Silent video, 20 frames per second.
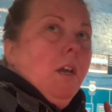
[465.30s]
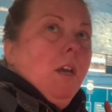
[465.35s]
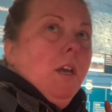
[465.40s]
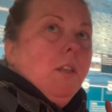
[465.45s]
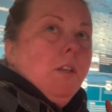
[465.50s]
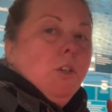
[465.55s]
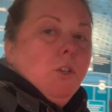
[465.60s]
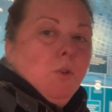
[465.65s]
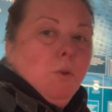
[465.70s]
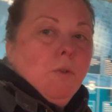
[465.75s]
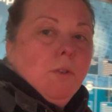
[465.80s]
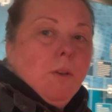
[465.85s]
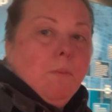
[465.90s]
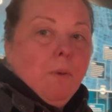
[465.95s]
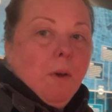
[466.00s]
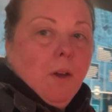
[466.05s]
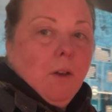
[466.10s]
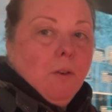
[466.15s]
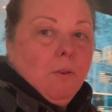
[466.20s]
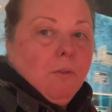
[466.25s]
that shows you
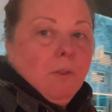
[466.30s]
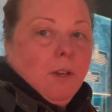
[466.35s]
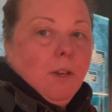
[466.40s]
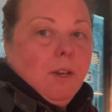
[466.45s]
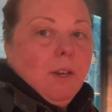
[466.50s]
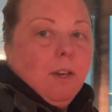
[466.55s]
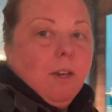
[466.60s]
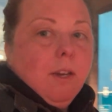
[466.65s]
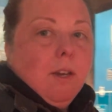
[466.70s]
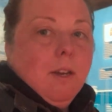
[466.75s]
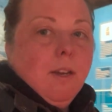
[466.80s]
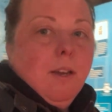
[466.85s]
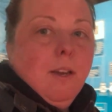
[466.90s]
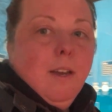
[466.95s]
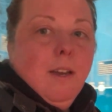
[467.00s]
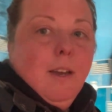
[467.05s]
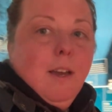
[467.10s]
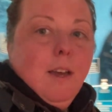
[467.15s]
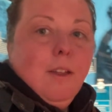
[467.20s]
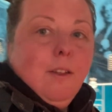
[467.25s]
about the
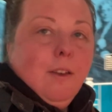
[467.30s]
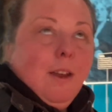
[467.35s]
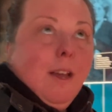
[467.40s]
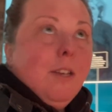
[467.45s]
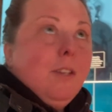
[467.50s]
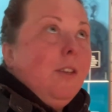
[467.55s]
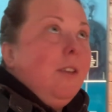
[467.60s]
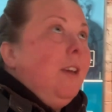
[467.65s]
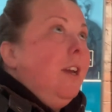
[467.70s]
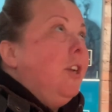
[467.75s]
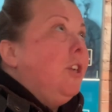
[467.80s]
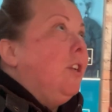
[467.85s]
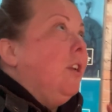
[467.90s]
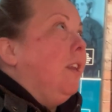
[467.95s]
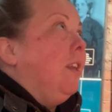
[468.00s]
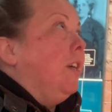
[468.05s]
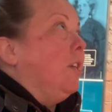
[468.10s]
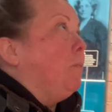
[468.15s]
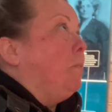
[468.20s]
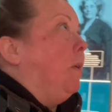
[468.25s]
restoration
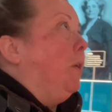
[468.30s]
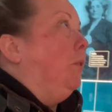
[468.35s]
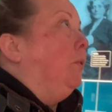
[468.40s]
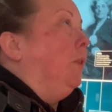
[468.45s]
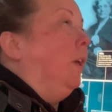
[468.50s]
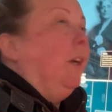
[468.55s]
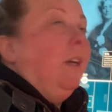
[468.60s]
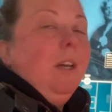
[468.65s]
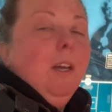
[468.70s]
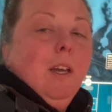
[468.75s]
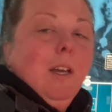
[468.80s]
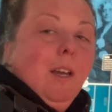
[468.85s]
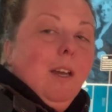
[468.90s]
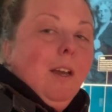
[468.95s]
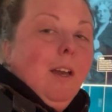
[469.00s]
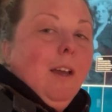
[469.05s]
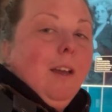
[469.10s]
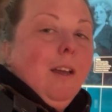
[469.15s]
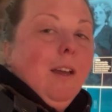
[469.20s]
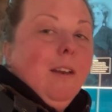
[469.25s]
of this building
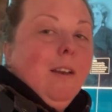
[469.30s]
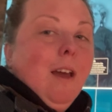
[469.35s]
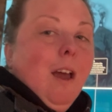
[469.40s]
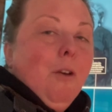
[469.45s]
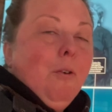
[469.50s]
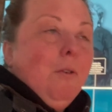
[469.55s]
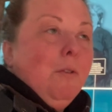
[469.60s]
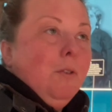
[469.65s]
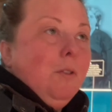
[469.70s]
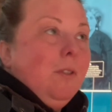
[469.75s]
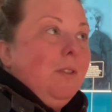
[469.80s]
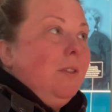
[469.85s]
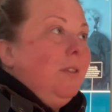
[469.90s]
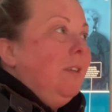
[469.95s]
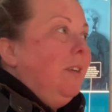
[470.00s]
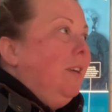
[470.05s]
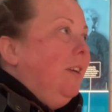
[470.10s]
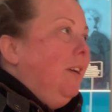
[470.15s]
and how it was